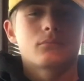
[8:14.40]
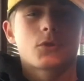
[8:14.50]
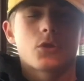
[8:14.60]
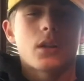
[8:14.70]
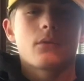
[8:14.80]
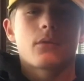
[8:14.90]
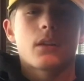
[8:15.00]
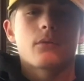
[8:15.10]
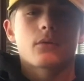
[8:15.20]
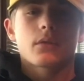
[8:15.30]
training
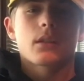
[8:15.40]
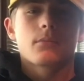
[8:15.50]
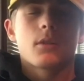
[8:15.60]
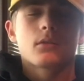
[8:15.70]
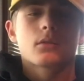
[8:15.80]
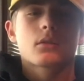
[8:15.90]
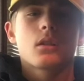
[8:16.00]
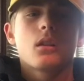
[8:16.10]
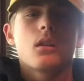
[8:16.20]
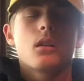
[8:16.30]
flight for 6 months,
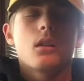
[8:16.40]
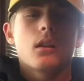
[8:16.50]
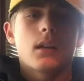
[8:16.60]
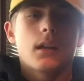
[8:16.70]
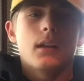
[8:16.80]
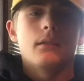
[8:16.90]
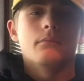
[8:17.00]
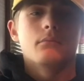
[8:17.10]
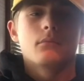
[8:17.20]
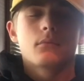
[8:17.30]
and
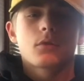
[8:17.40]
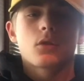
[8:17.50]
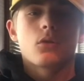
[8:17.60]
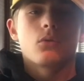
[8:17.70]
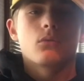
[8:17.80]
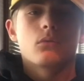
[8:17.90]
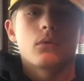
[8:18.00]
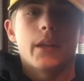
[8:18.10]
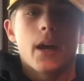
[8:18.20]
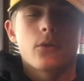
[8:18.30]
so
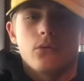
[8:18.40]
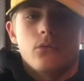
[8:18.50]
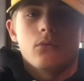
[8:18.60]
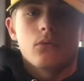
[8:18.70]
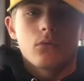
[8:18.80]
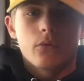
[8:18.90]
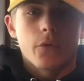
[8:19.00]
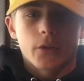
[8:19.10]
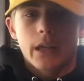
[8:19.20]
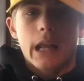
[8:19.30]
now you
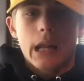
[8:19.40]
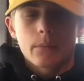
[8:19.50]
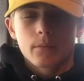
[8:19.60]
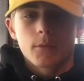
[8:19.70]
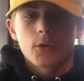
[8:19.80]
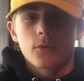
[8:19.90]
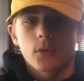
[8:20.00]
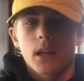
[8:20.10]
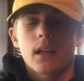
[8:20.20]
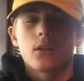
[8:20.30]
forget how to promote, you
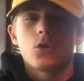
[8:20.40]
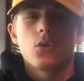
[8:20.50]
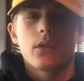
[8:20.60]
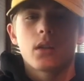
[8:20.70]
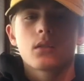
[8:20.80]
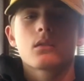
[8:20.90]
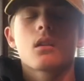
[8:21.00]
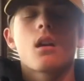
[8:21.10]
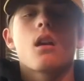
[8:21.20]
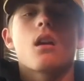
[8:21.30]
forget how to do things.
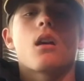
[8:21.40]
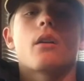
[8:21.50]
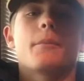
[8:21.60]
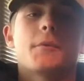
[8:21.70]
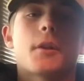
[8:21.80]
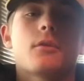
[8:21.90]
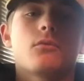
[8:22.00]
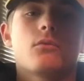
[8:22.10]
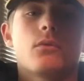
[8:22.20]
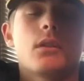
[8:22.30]
You're not
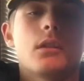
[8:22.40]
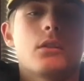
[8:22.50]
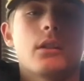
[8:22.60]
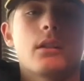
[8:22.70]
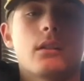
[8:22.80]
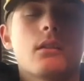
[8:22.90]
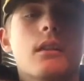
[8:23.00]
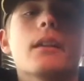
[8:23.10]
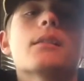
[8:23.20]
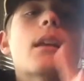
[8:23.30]
really good at
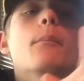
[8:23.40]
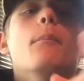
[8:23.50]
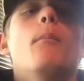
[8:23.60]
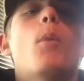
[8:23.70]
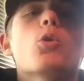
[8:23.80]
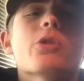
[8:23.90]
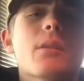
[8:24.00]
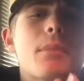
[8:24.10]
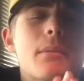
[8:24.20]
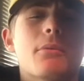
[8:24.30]
things, and most of
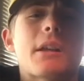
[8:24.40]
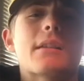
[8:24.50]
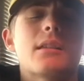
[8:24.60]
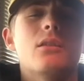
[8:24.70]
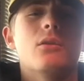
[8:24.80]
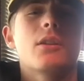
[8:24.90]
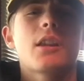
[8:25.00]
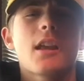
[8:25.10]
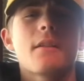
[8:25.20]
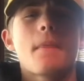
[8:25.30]
the people that I see doing
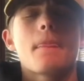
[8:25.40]
that